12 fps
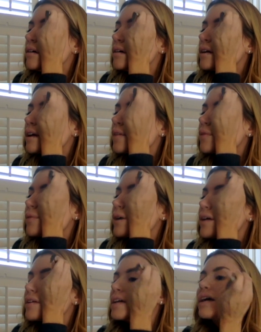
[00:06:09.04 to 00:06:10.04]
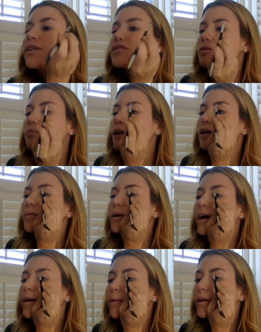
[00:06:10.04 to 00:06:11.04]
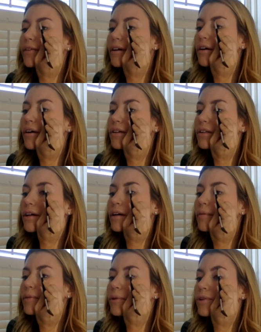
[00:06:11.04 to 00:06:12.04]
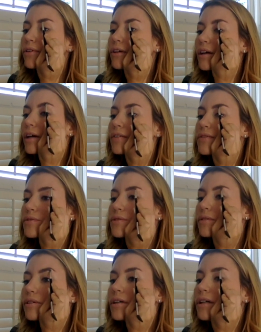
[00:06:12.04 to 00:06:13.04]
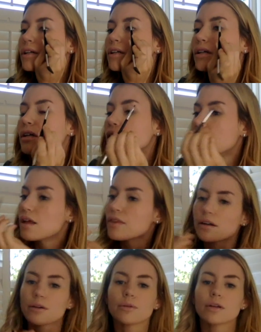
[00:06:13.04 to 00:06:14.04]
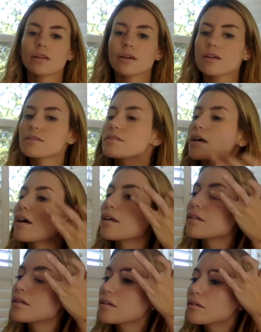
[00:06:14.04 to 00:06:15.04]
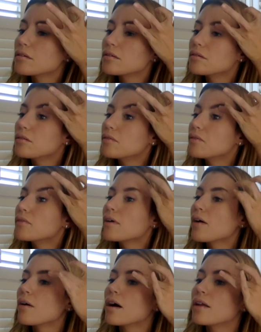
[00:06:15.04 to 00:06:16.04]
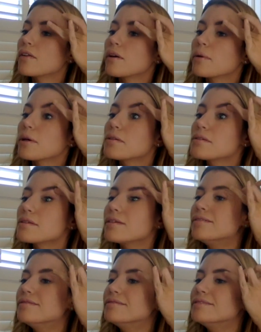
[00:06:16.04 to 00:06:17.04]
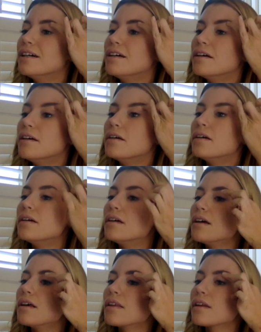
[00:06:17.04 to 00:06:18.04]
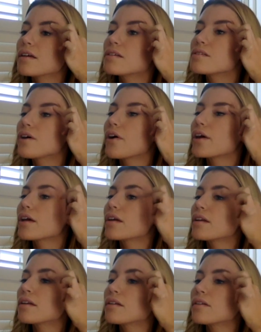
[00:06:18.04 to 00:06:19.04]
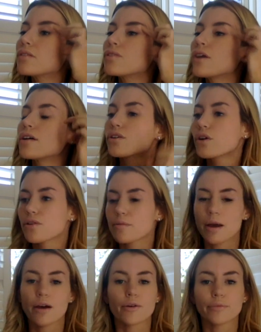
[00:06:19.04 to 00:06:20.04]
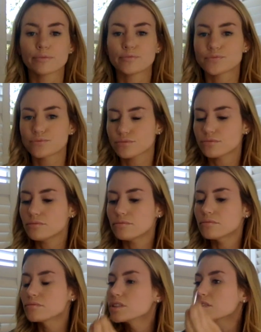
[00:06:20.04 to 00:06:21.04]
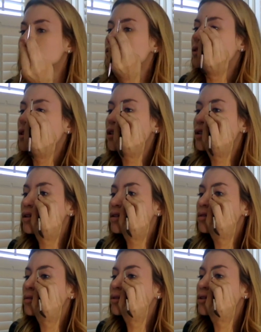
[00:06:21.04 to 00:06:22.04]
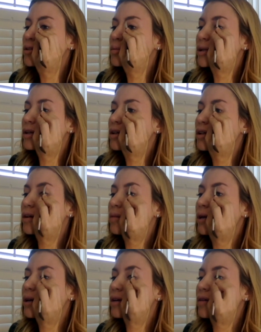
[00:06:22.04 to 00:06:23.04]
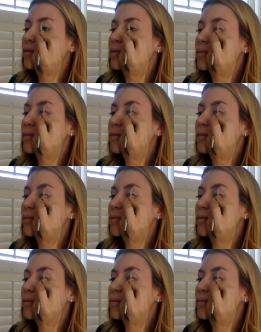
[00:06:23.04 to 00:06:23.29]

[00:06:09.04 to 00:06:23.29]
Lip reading: And I used to pluck my eyebrows like all the time, especially in high school. And then I realized that how ugly that was. And then I started trying to grow them out, which has been a lot better.